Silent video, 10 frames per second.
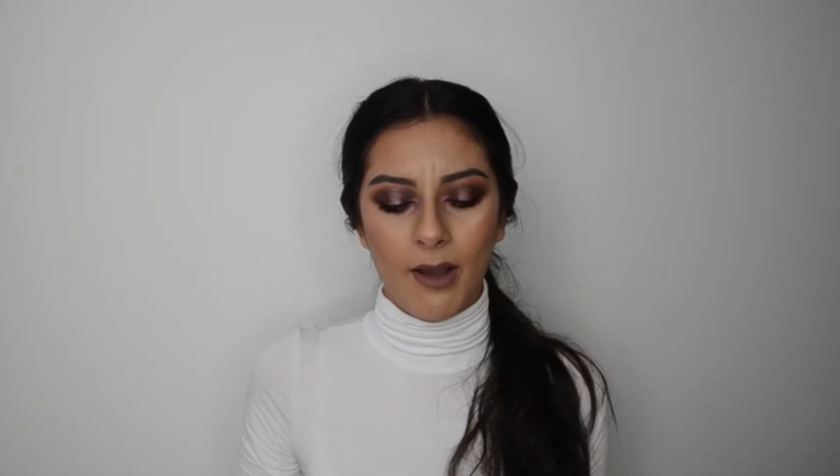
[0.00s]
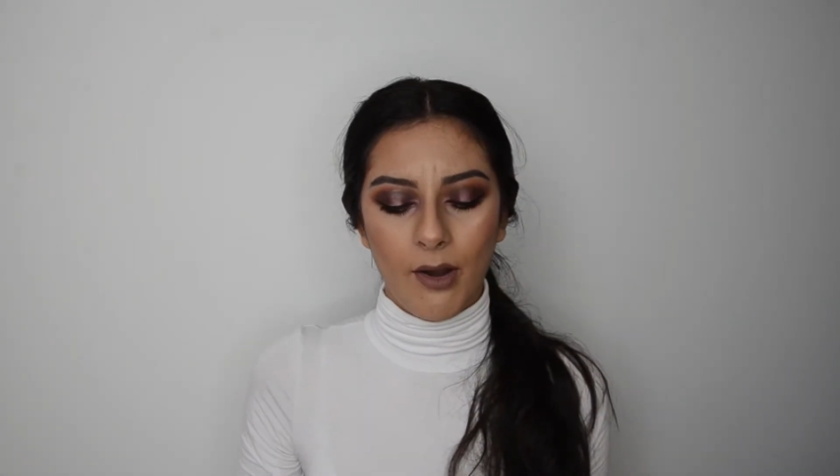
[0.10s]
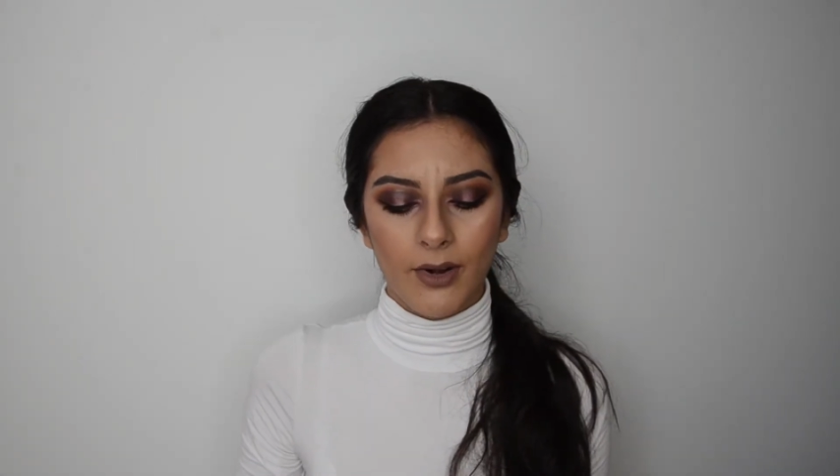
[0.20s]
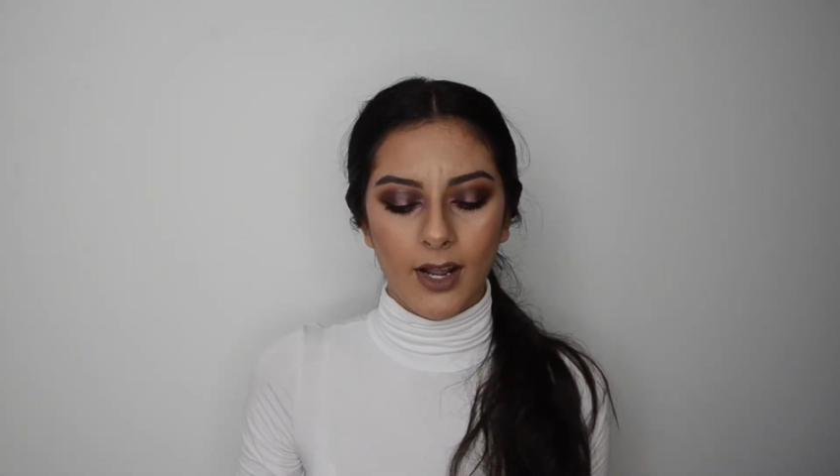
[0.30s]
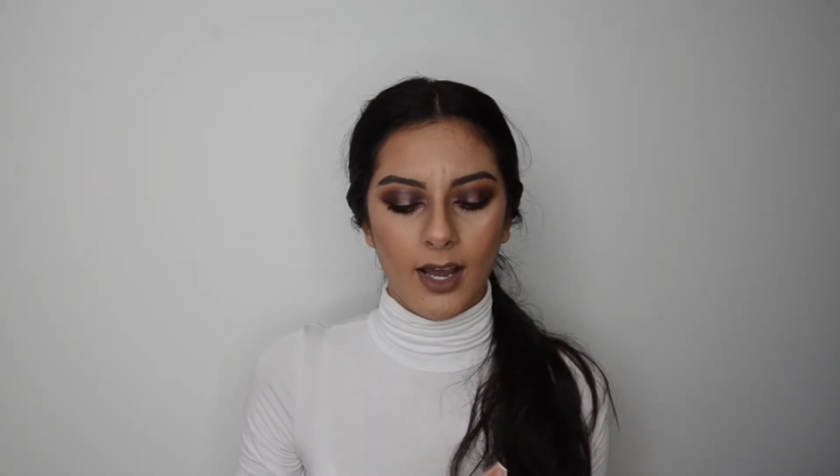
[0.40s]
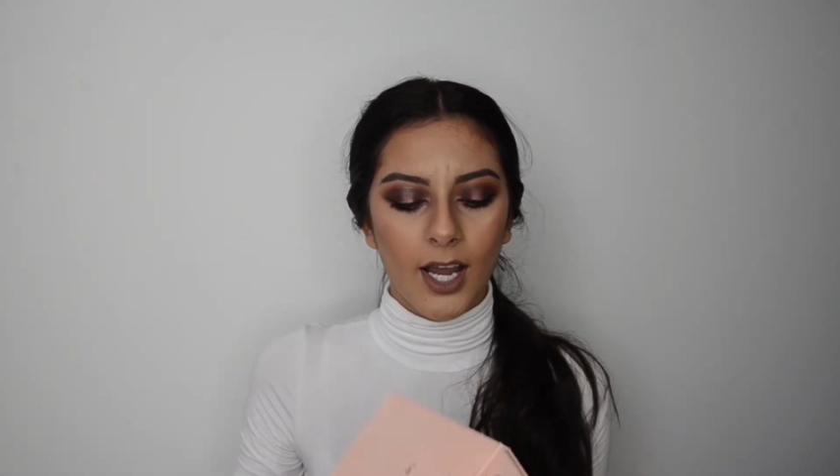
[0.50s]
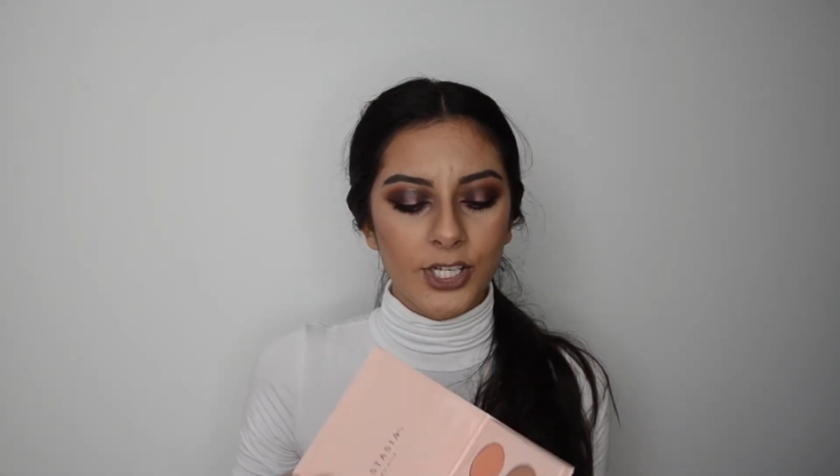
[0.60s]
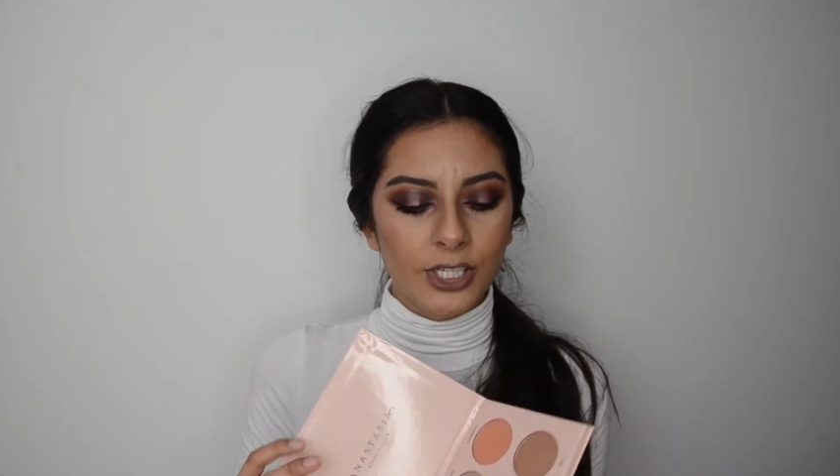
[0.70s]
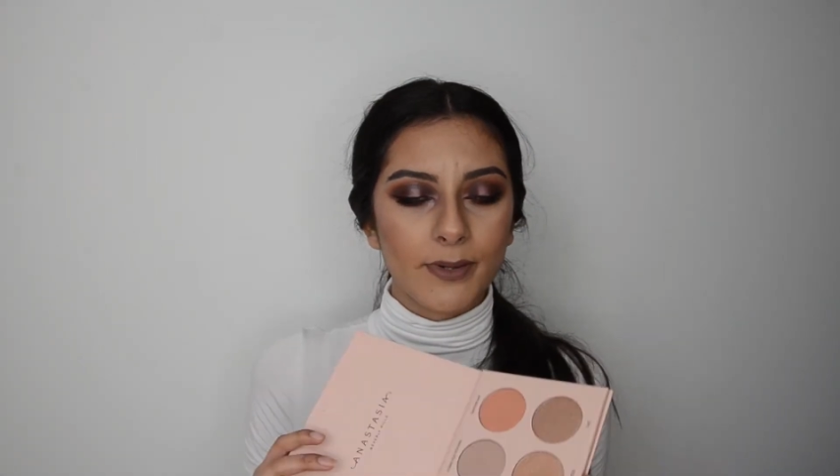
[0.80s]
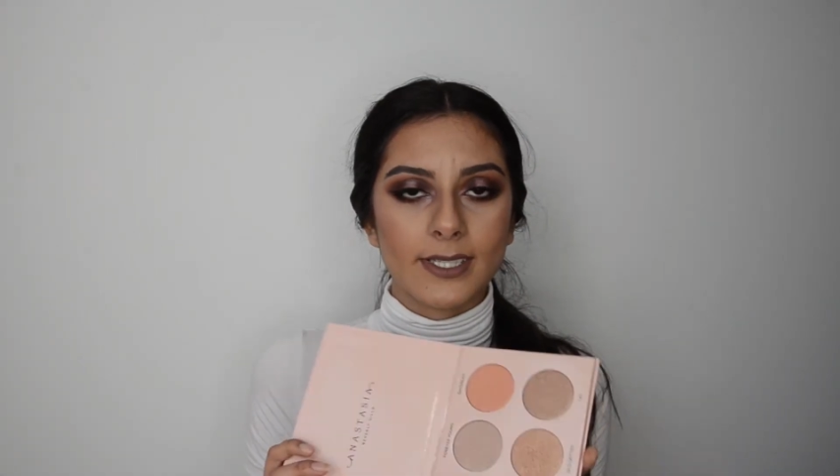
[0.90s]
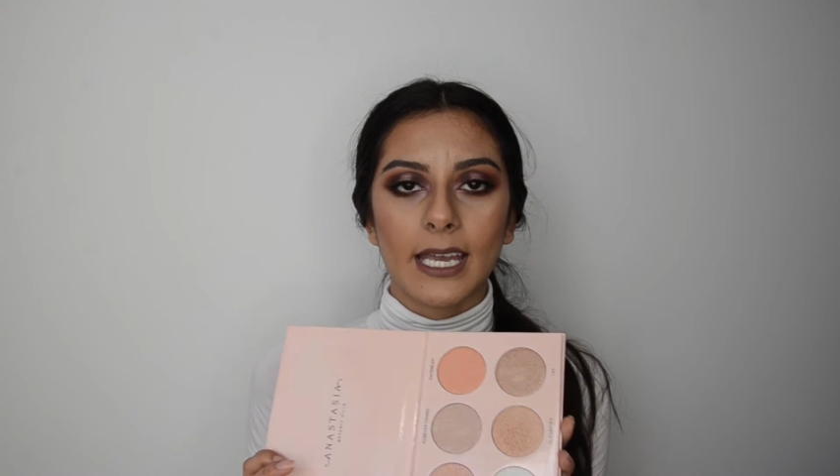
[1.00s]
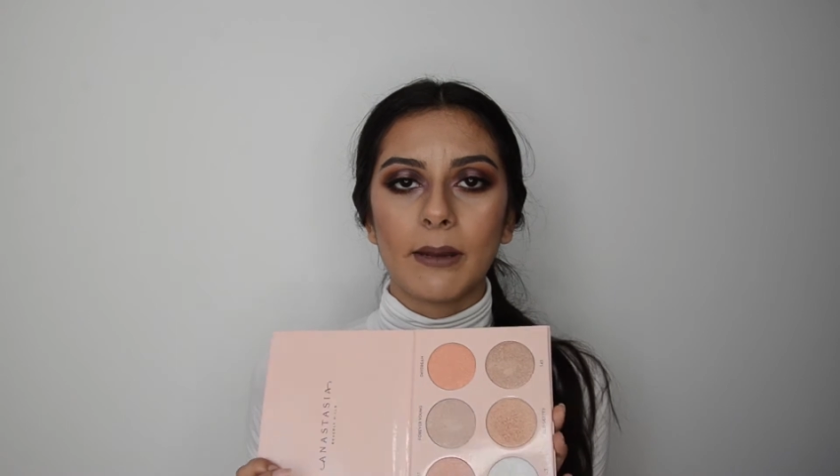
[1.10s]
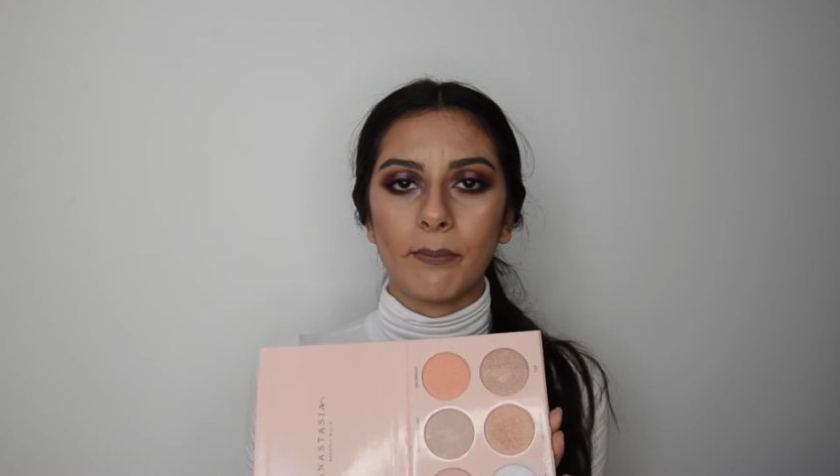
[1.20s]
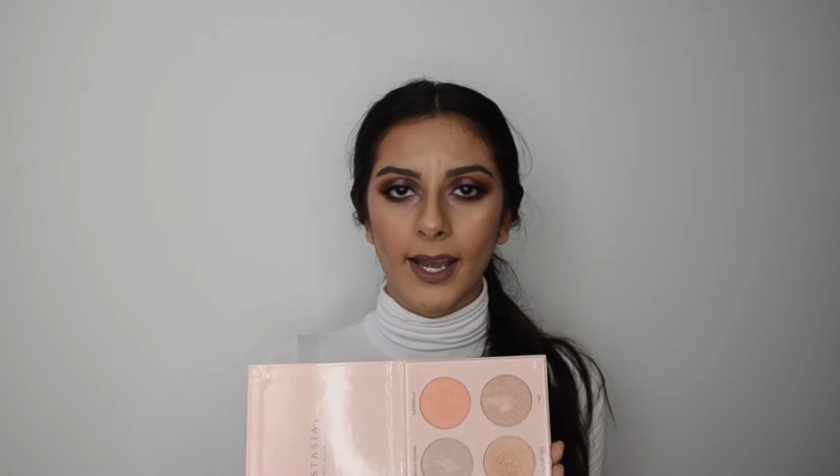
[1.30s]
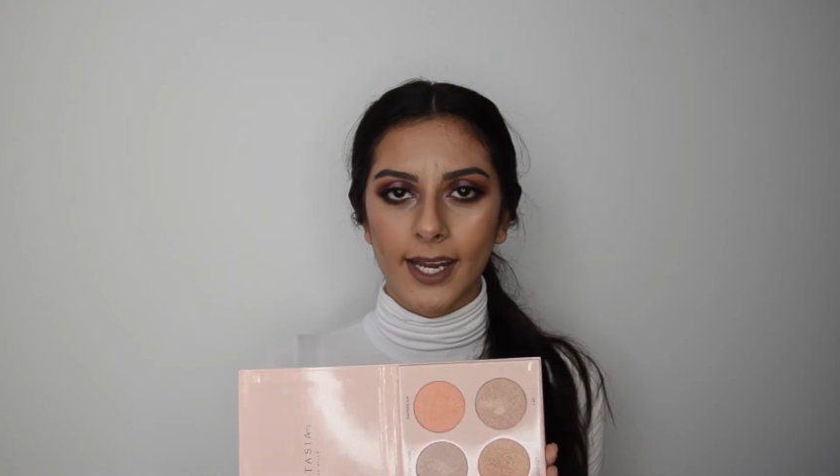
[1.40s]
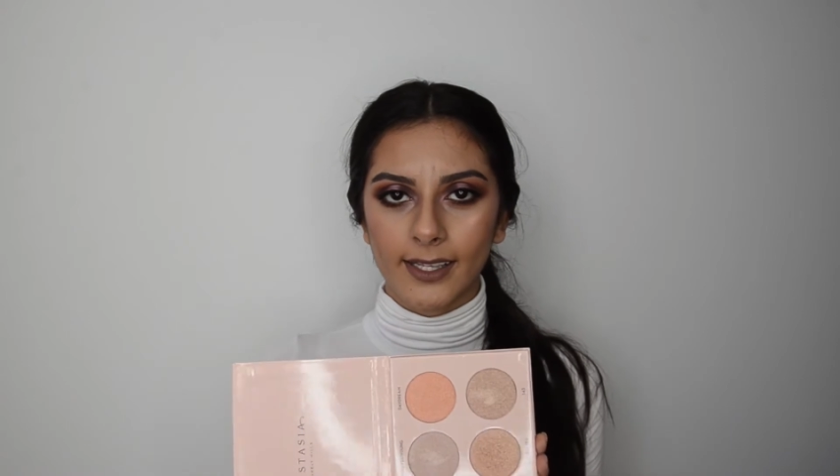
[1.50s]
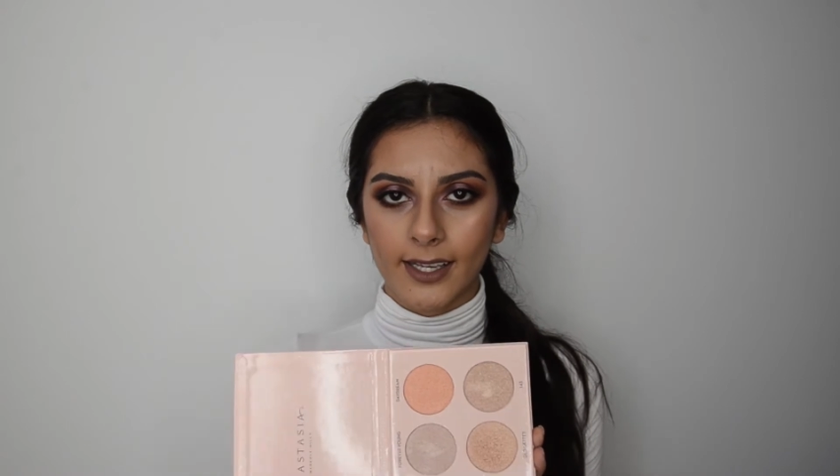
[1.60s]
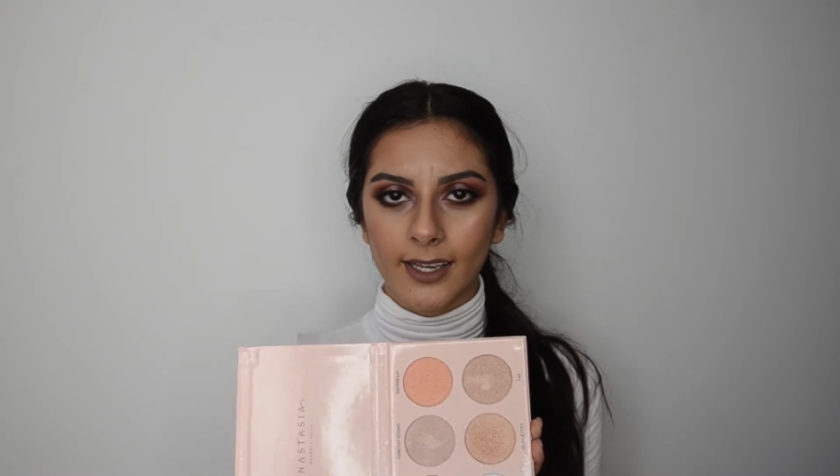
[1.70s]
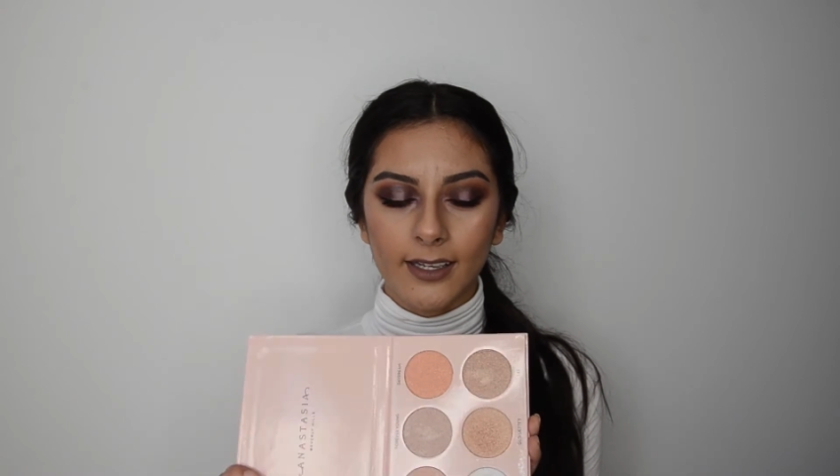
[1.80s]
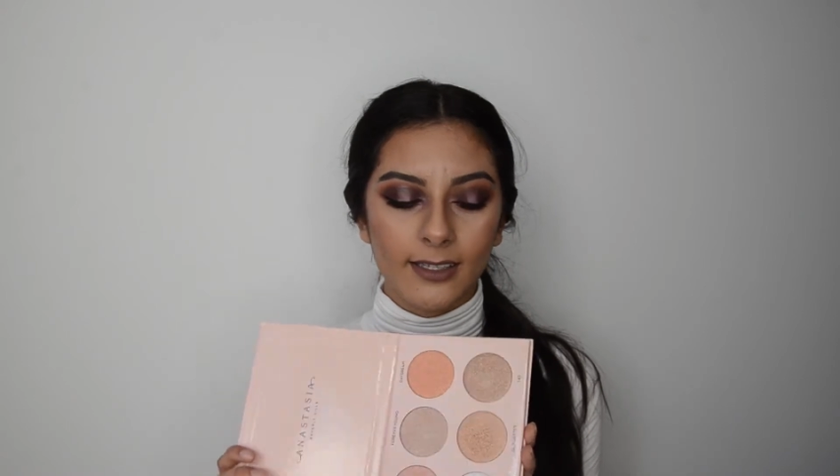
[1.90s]
I would 100% buy it
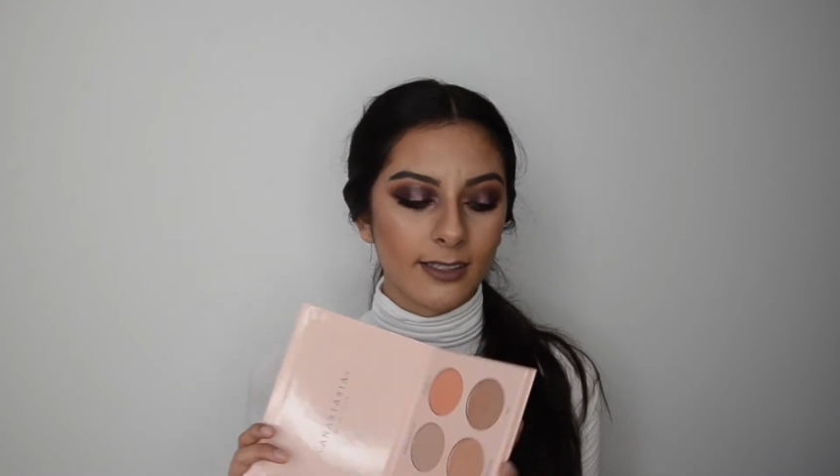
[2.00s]
again